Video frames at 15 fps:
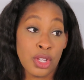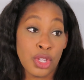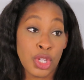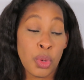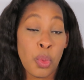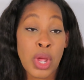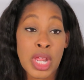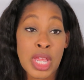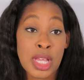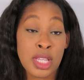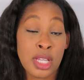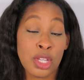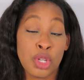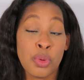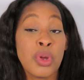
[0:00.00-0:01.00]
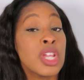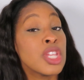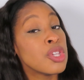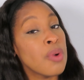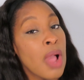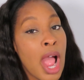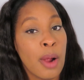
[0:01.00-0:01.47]
20 to
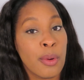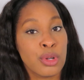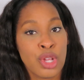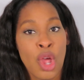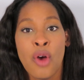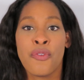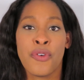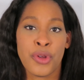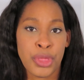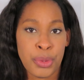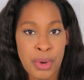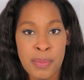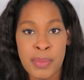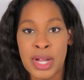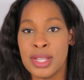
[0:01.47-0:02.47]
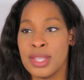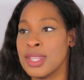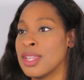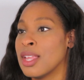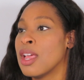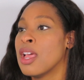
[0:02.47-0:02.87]
22 hours for 3 months.